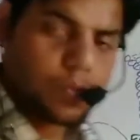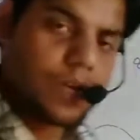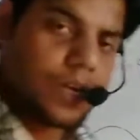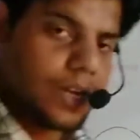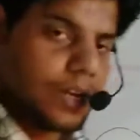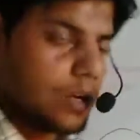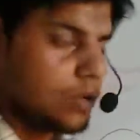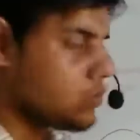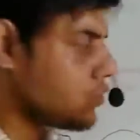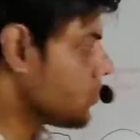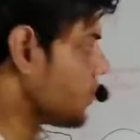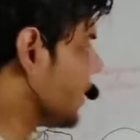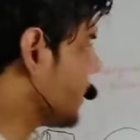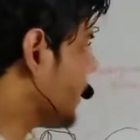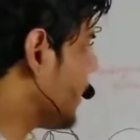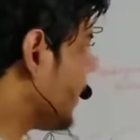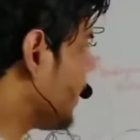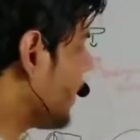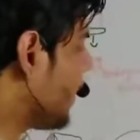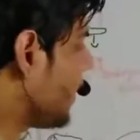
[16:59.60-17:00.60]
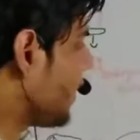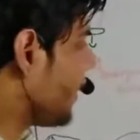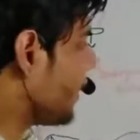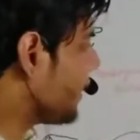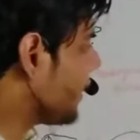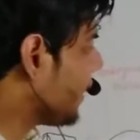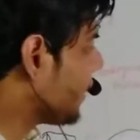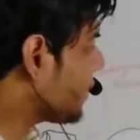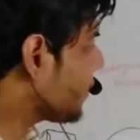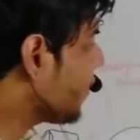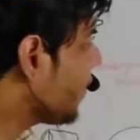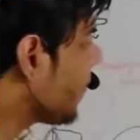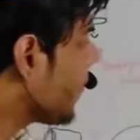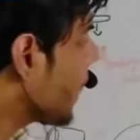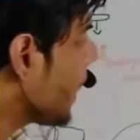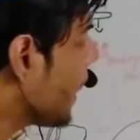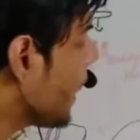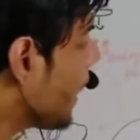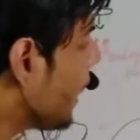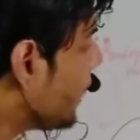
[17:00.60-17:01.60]
We can also say that like that.
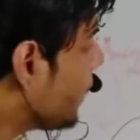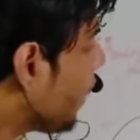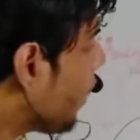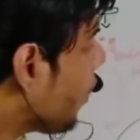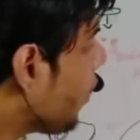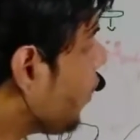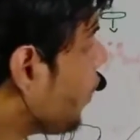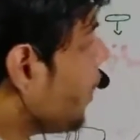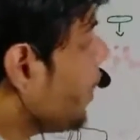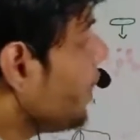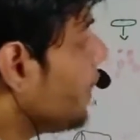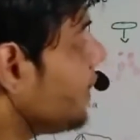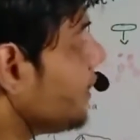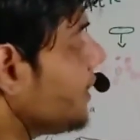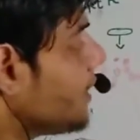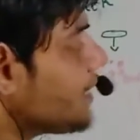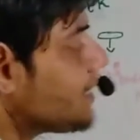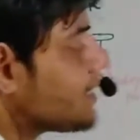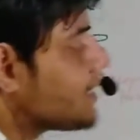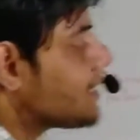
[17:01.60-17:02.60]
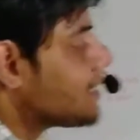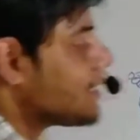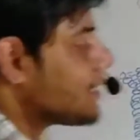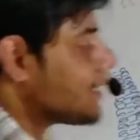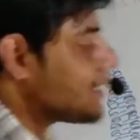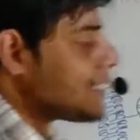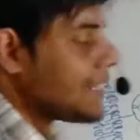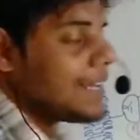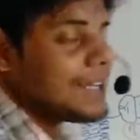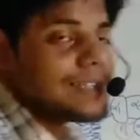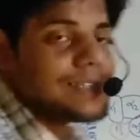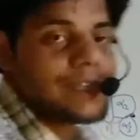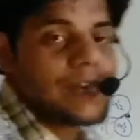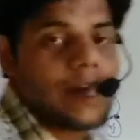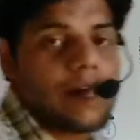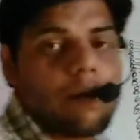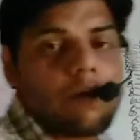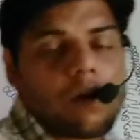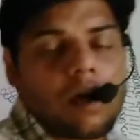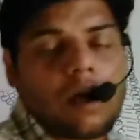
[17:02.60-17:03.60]
Now, these cells have